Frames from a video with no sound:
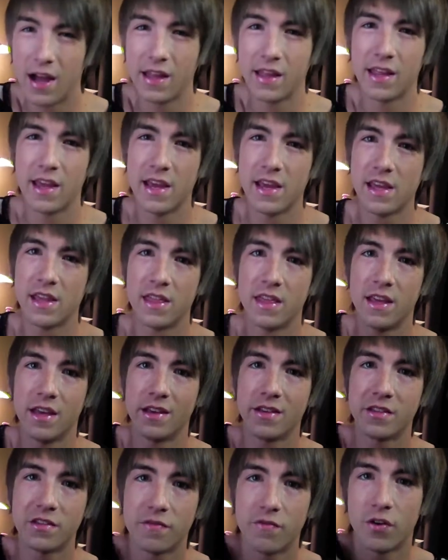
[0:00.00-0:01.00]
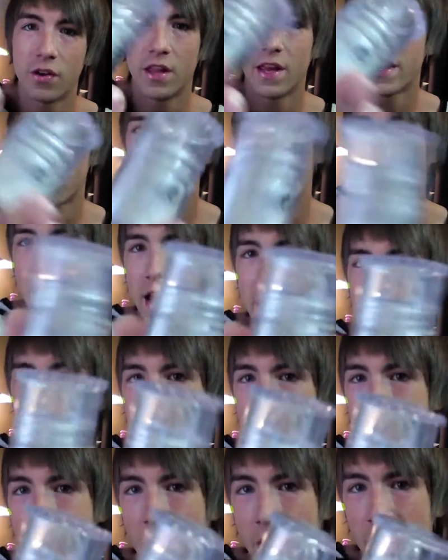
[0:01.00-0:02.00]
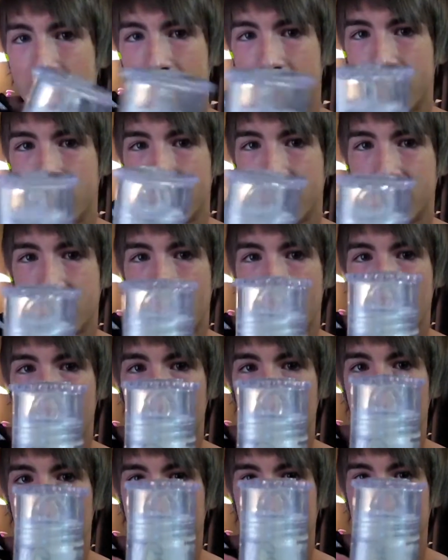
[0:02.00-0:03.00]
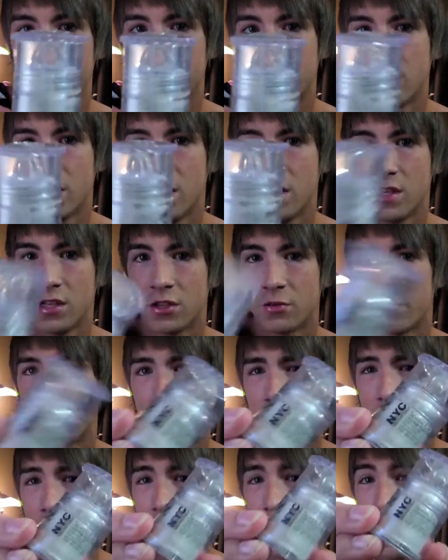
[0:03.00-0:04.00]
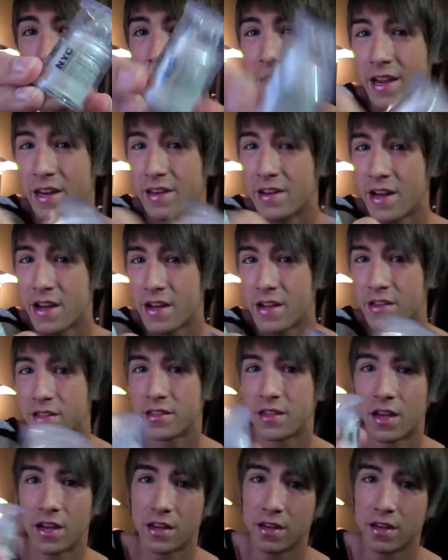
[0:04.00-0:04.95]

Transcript: I like this for like a highlight powder. It's the NYC Sparkle Eye Dust.